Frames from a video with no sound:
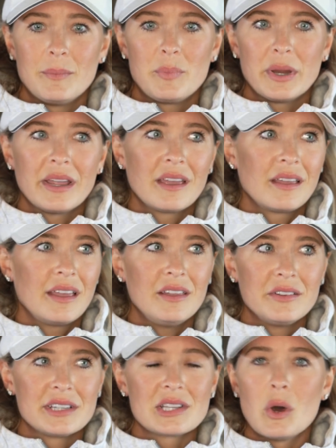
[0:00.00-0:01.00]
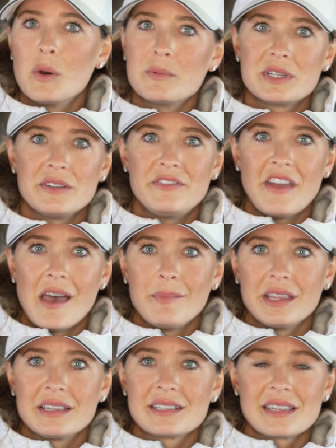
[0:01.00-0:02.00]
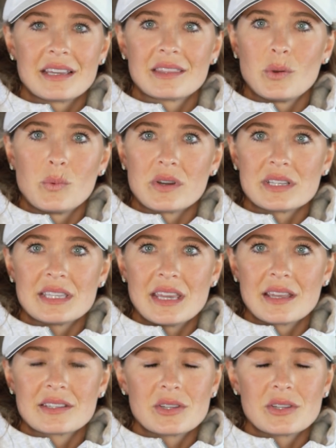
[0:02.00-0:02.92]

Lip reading: bringing illness home to family is like the worst thing.